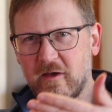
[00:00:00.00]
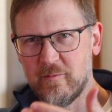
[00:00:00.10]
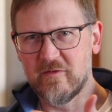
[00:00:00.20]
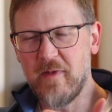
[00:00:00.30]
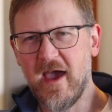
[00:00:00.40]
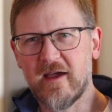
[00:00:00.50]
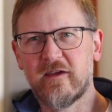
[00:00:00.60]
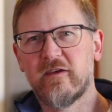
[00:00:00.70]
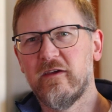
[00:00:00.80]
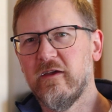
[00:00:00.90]
comes
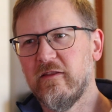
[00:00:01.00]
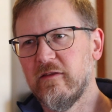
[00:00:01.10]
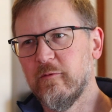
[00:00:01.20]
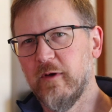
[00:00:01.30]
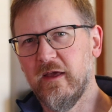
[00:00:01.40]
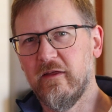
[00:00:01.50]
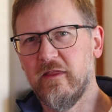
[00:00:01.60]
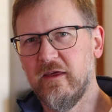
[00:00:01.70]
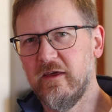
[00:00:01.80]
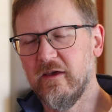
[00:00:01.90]
back and the way
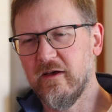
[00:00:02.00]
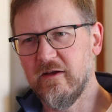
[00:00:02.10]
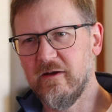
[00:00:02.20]
the